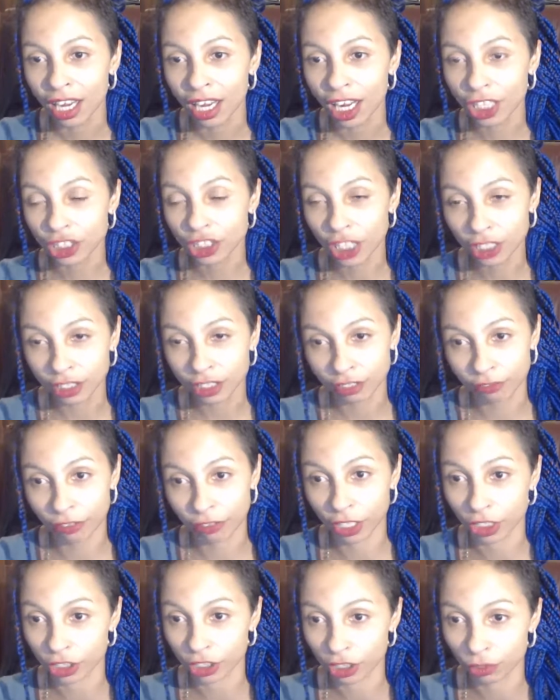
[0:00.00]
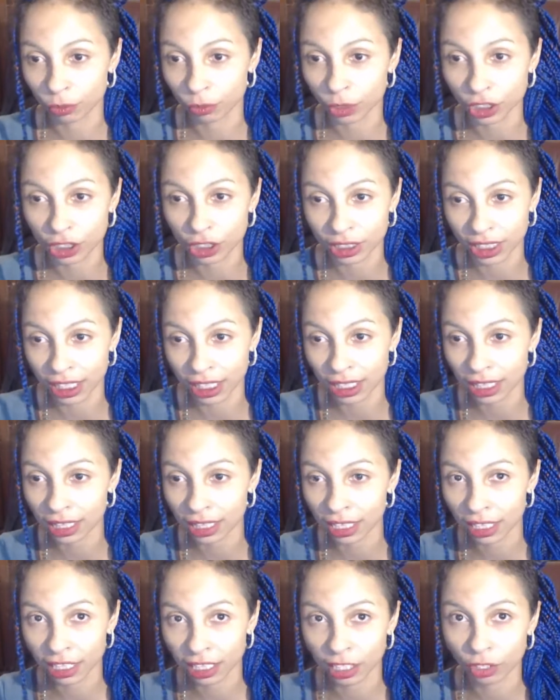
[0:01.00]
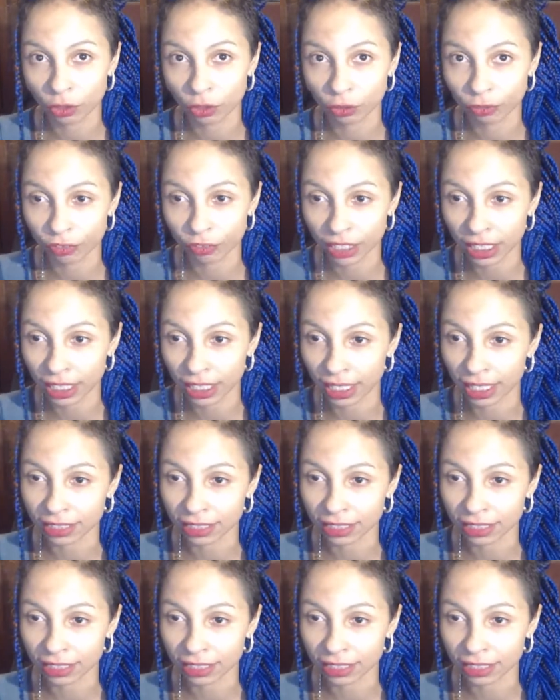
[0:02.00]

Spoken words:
a judging function, which is either thinking or feeling,